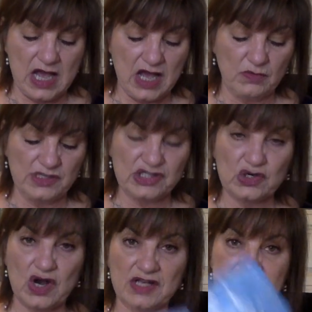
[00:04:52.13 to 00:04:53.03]
What's
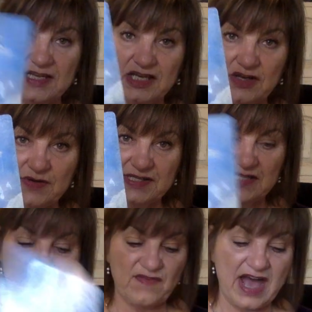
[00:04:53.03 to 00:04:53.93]
crossing you is
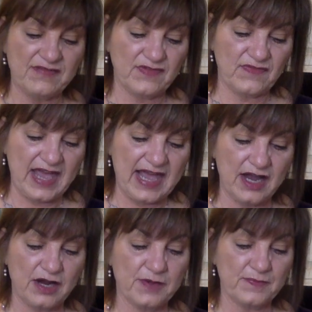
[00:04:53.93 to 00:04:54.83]
the Five of
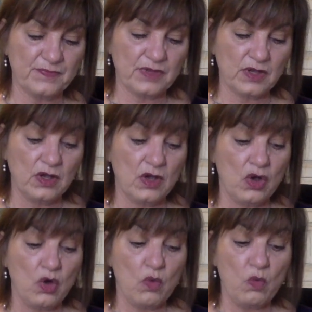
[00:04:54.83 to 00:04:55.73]
Air.
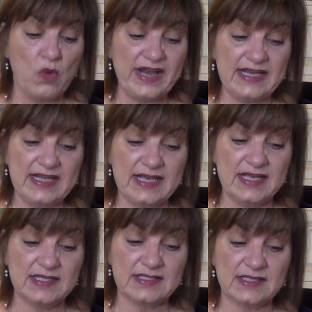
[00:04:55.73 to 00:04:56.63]
What
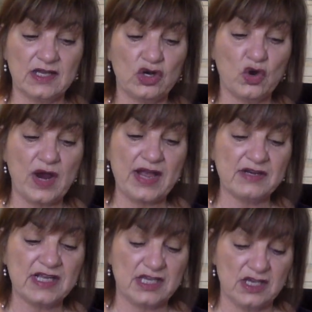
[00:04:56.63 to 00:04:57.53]
is
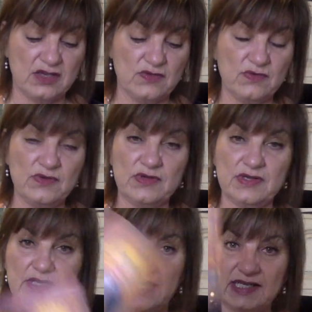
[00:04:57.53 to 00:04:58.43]
crowning you
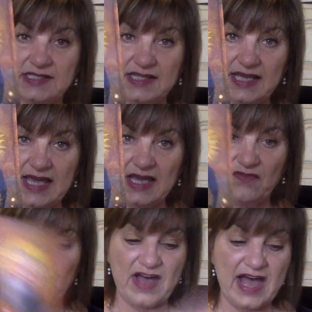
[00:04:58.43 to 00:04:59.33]
is the King
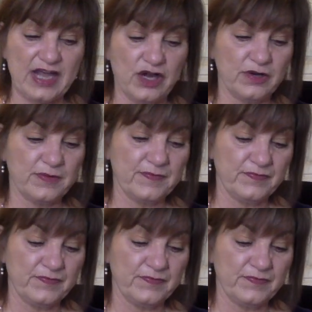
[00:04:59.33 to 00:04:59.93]
of Fire.